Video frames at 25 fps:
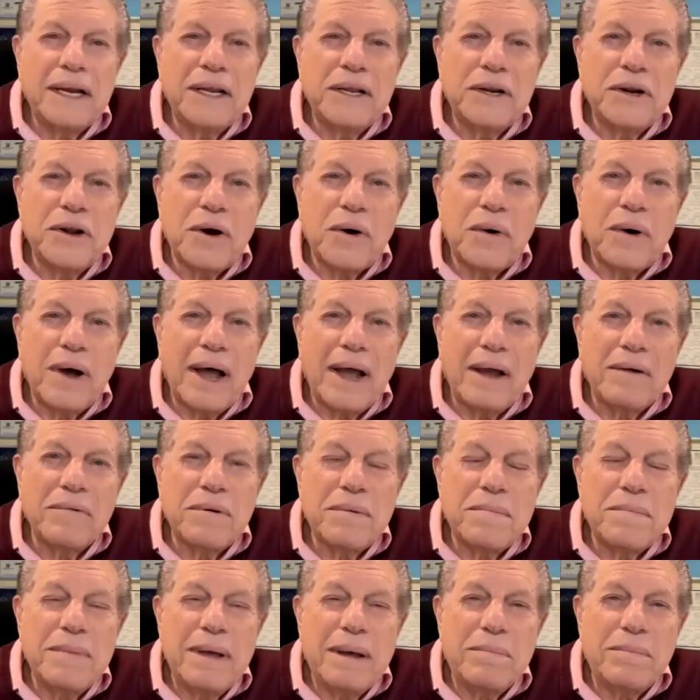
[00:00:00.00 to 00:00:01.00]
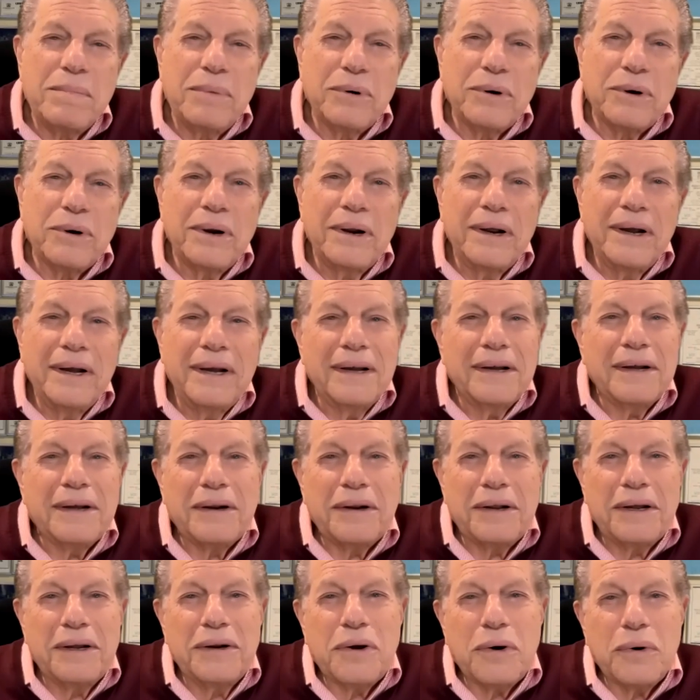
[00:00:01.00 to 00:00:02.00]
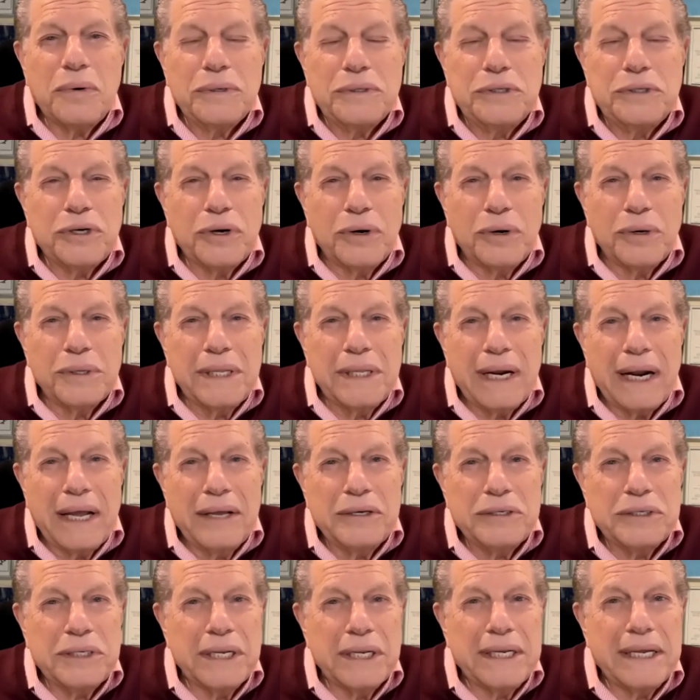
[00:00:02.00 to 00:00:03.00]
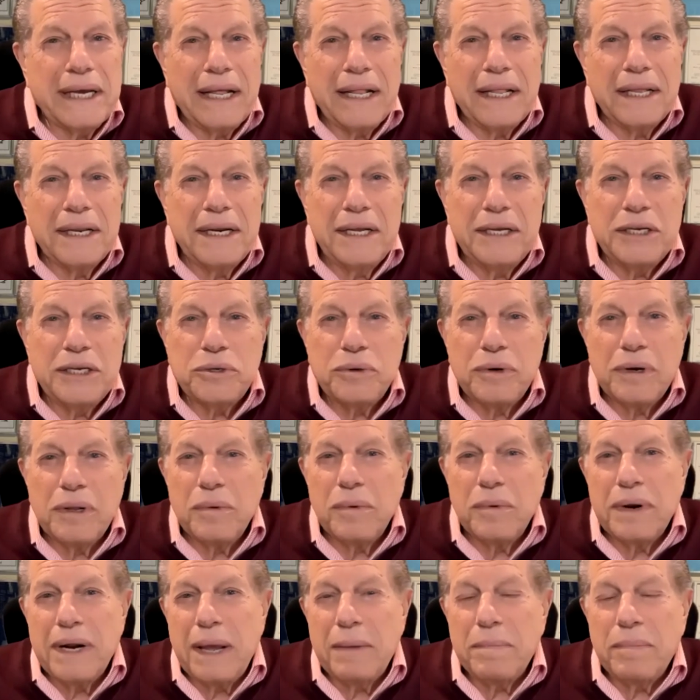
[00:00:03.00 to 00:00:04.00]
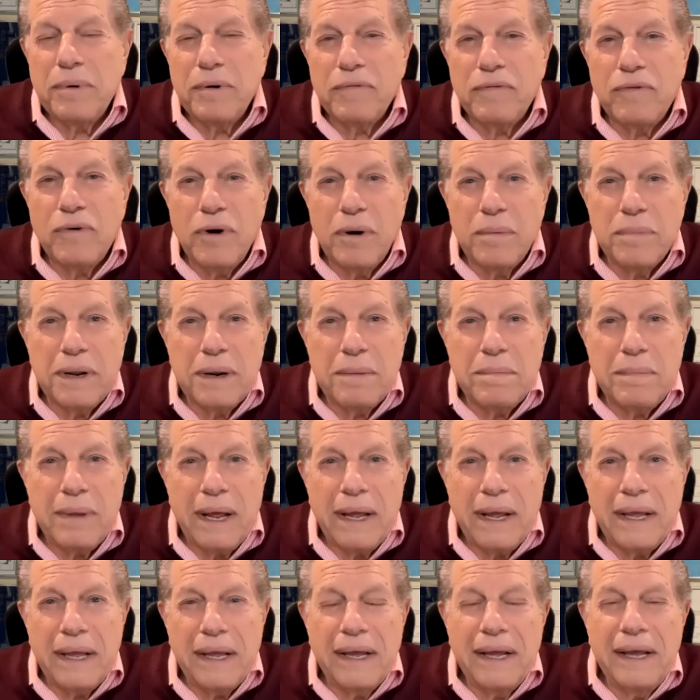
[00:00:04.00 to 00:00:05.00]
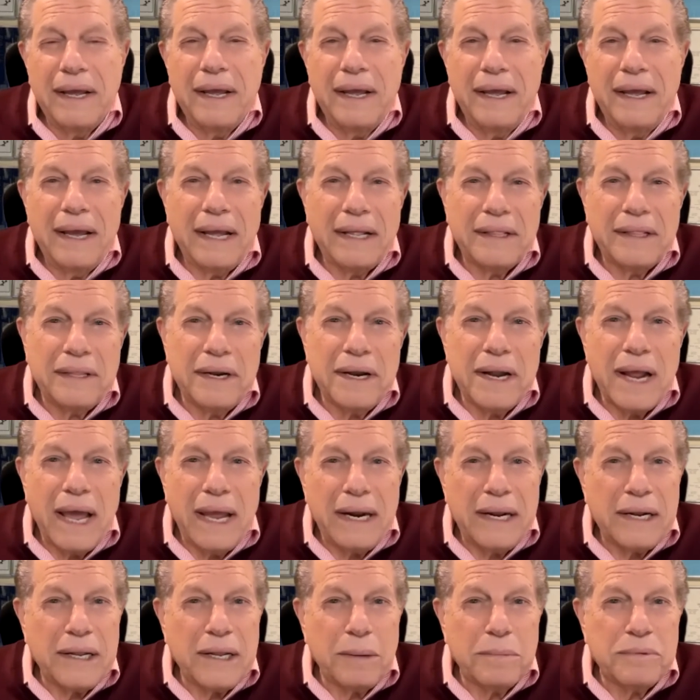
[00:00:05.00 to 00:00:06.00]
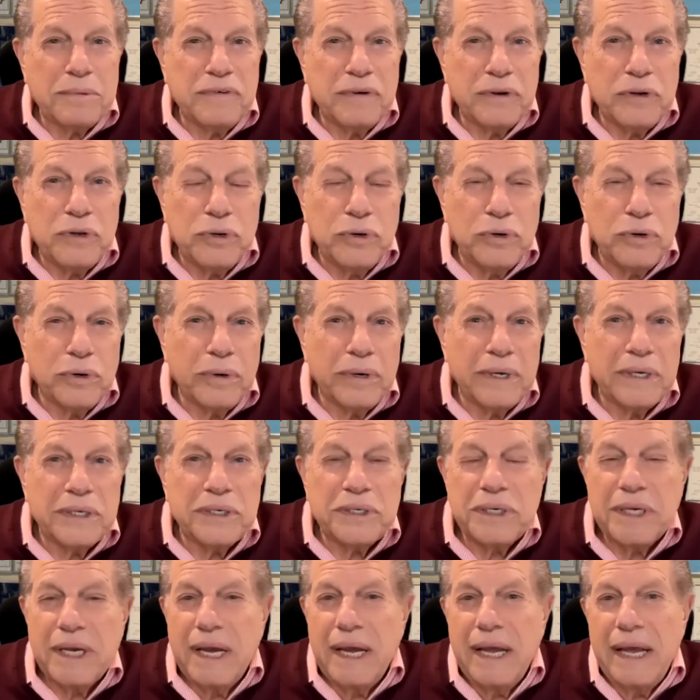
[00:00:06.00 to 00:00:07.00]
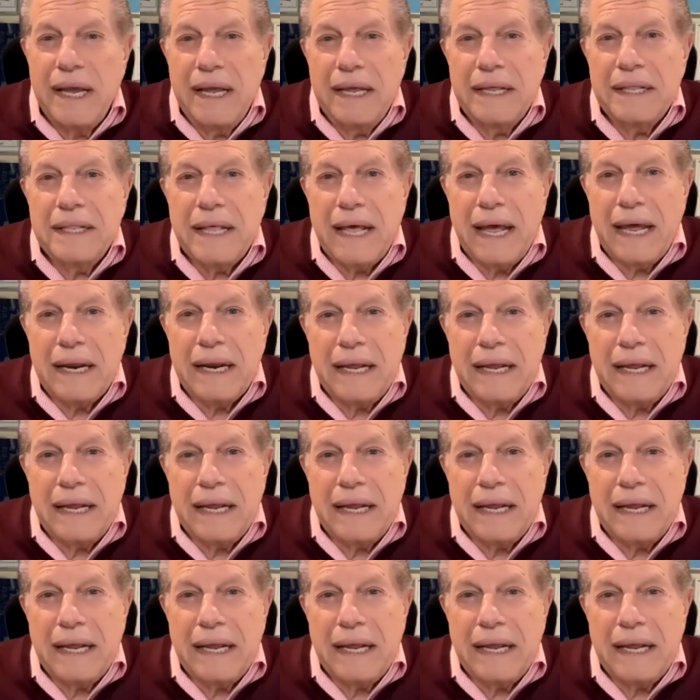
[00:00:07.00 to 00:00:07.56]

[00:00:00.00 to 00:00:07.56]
I remember an old joke that I used to tell in Israel when I performed at the nightclubs for tourists, that